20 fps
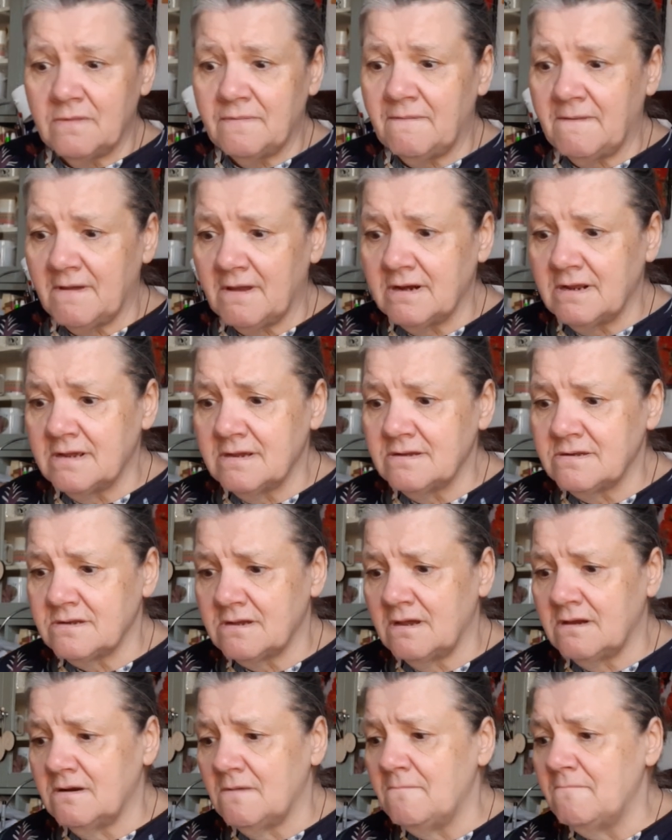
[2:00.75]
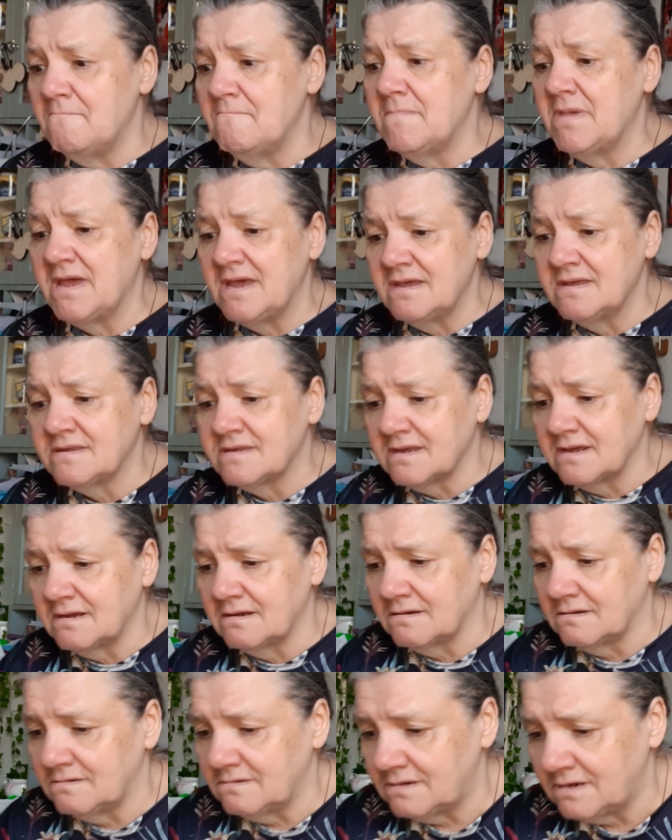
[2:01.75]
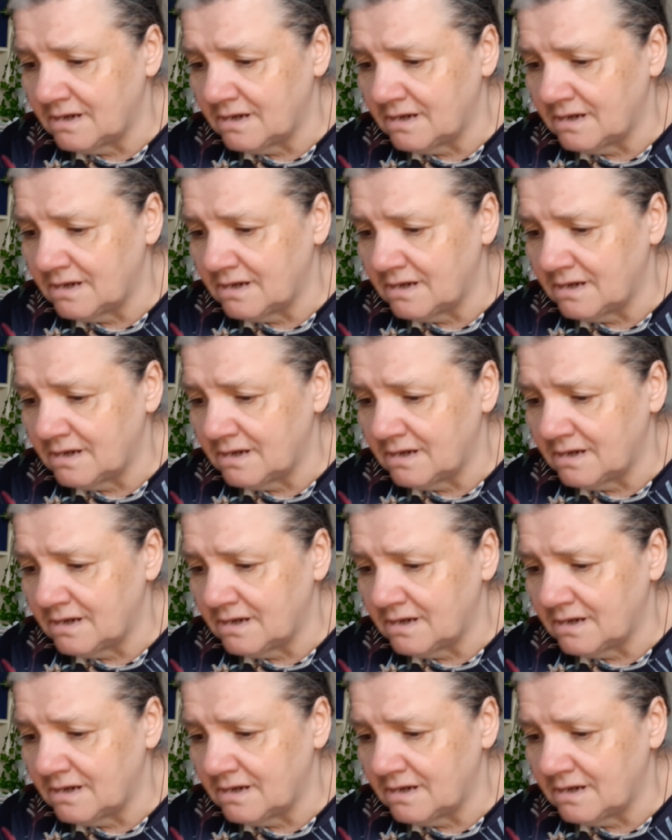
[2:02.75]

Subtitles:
that is an amazing